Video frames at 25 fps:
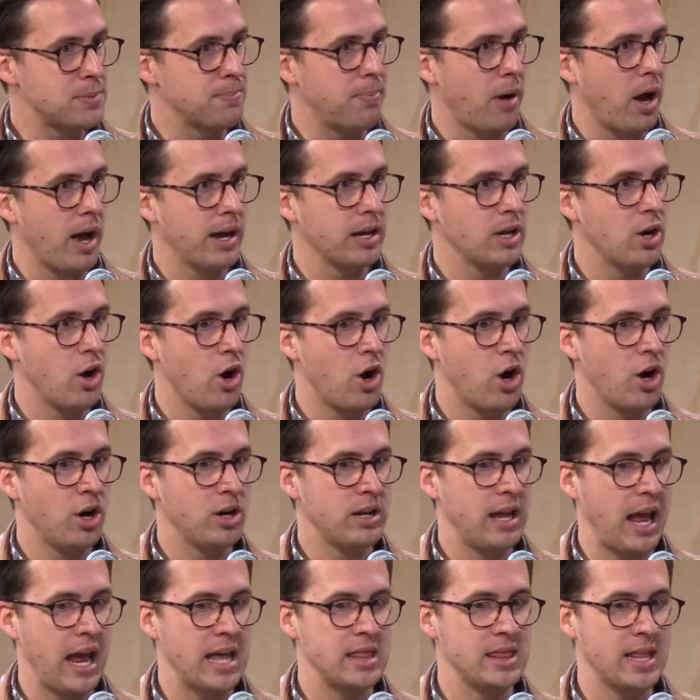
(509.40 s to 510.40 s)
by
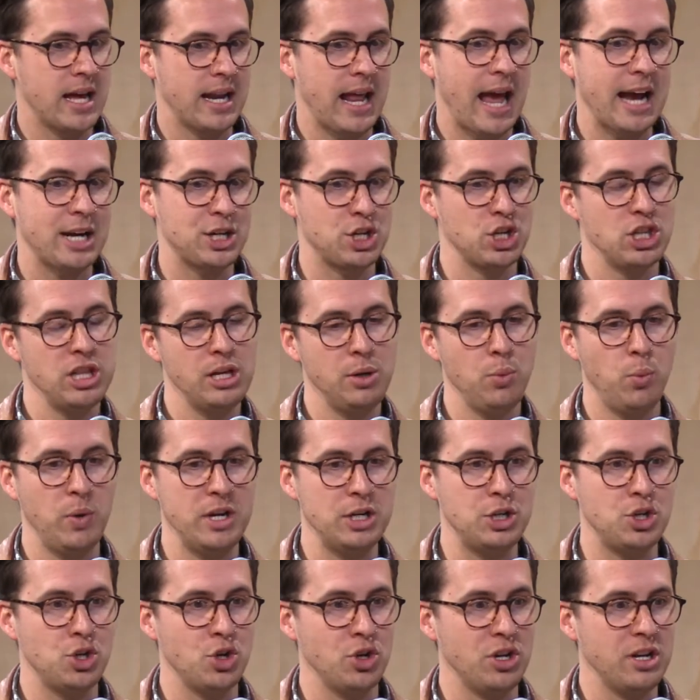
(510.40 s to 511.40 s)
God, and that actually we
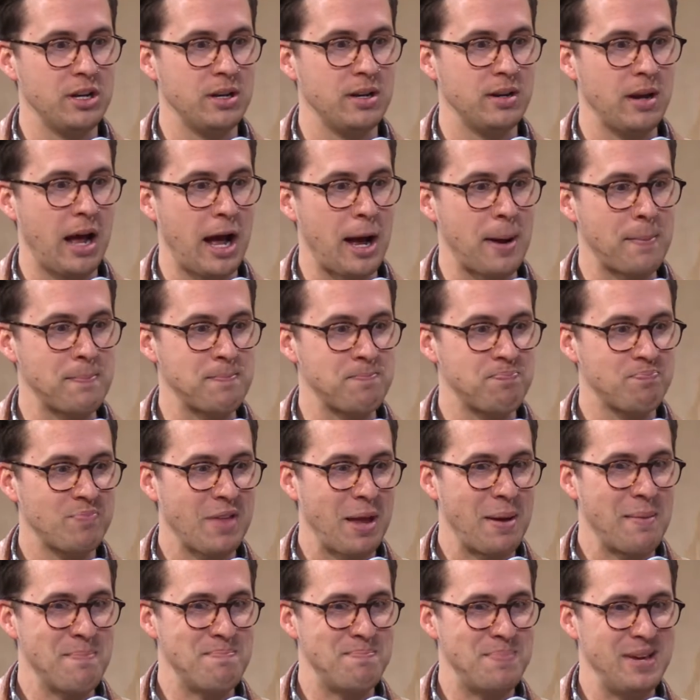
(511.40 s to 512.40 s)
shouldn't
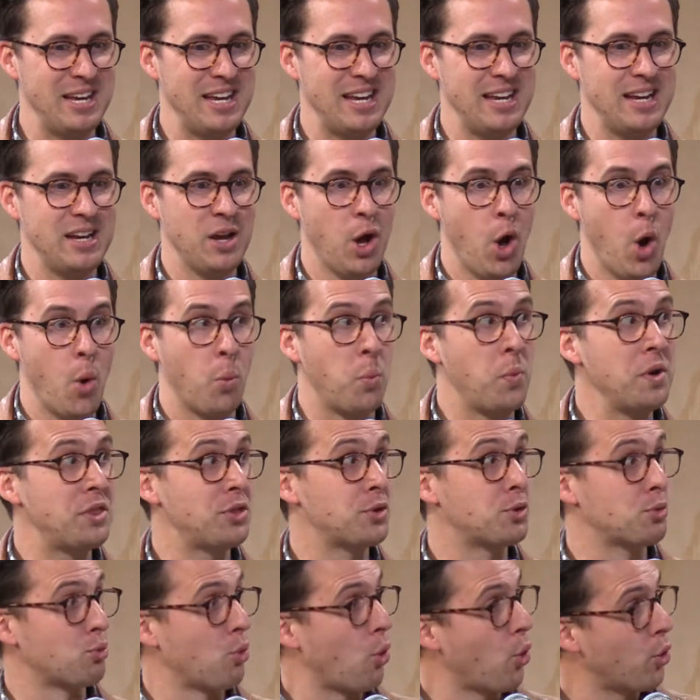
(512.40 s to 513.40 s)
be
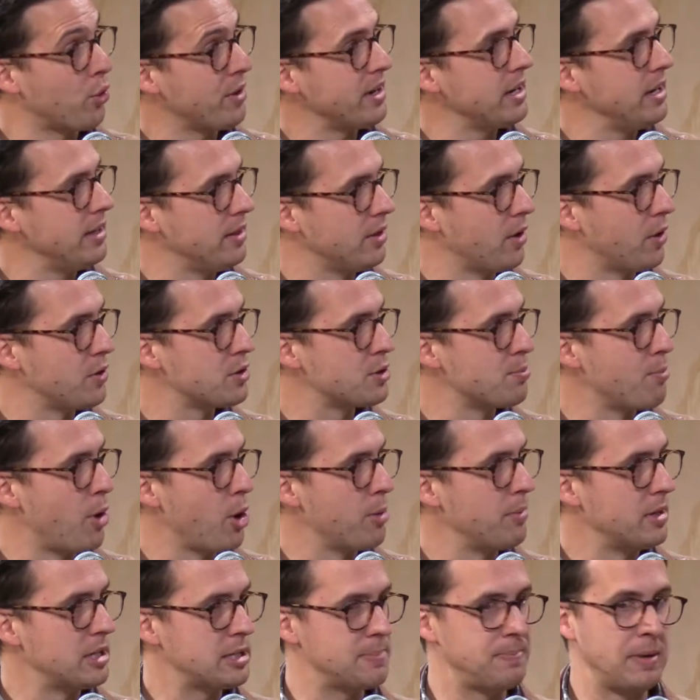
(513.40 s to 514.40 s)
withdrawing in those
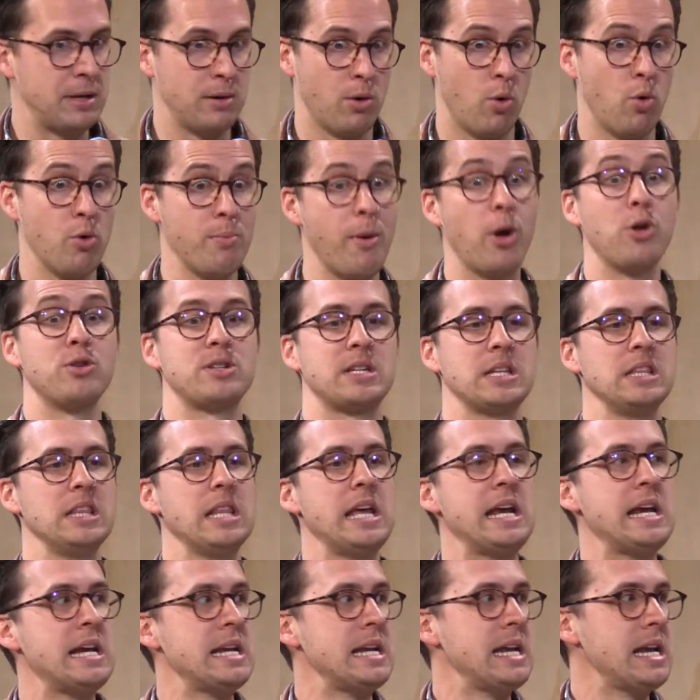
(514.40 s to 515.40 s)
moments, but almost
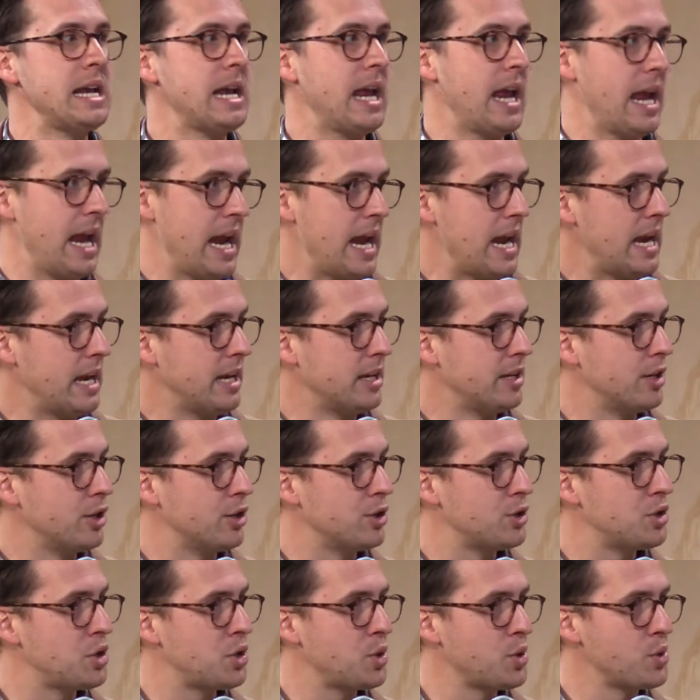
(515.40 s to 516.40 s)
leaning
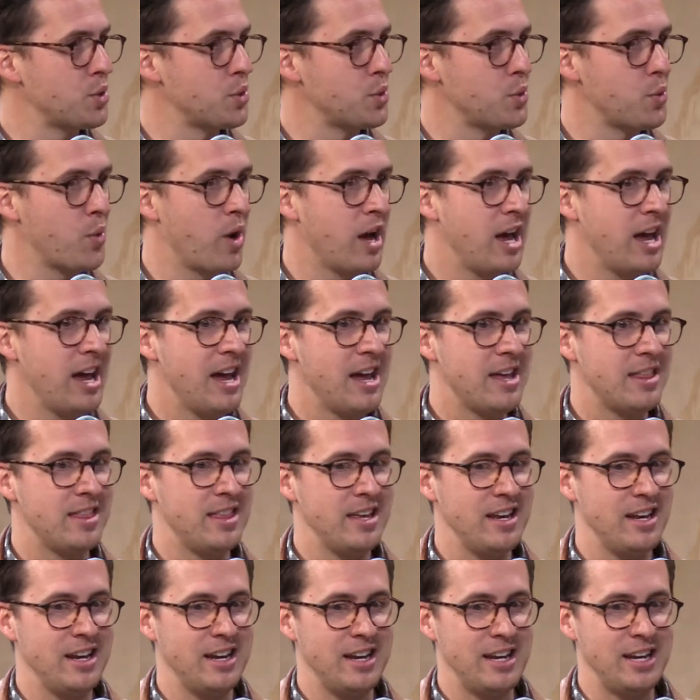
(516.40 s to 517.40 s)
into
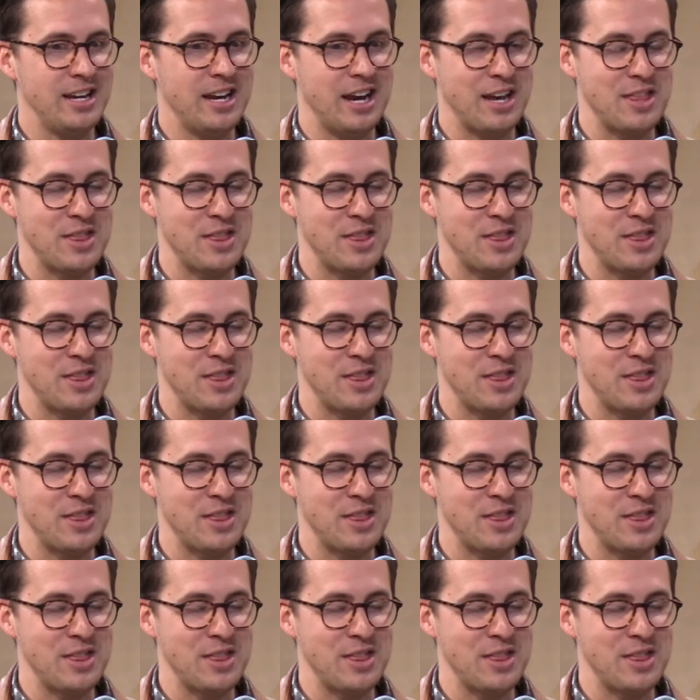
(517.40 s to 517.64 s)
the